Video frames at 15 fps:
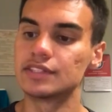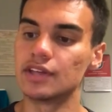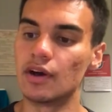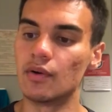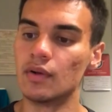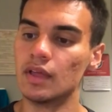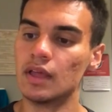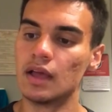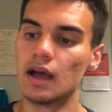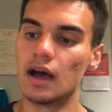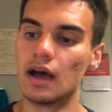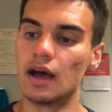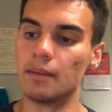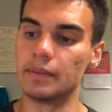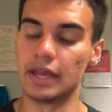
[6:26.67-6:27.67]
So
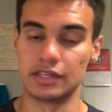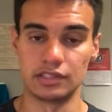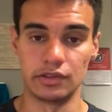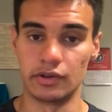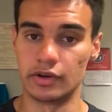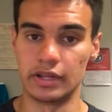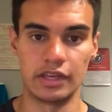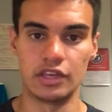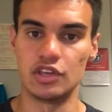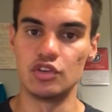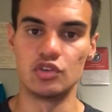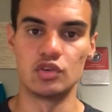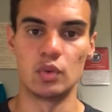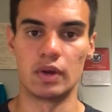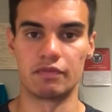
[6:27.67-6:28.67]
yes, learning,
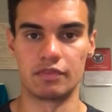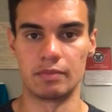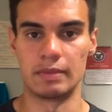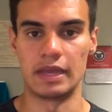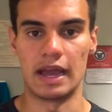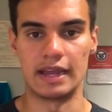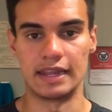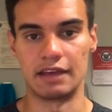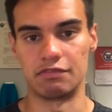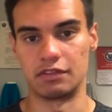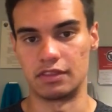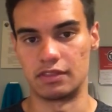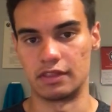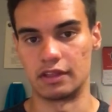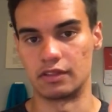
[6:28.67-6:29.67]
huge one for me. I
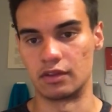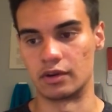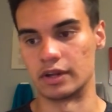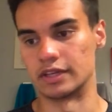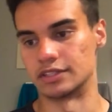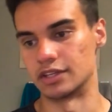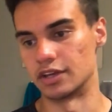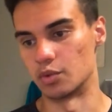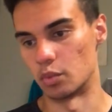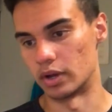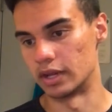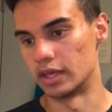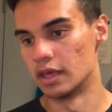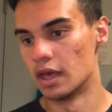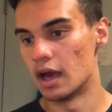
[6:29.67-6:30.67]
definitely think learning is a good
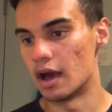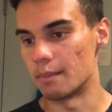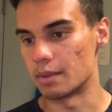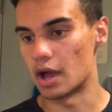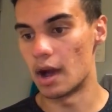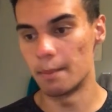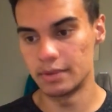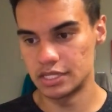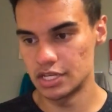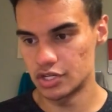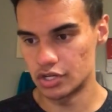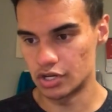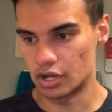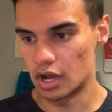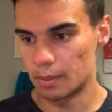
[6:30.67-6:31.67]
one.
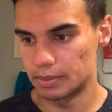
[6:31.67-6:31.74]
Competition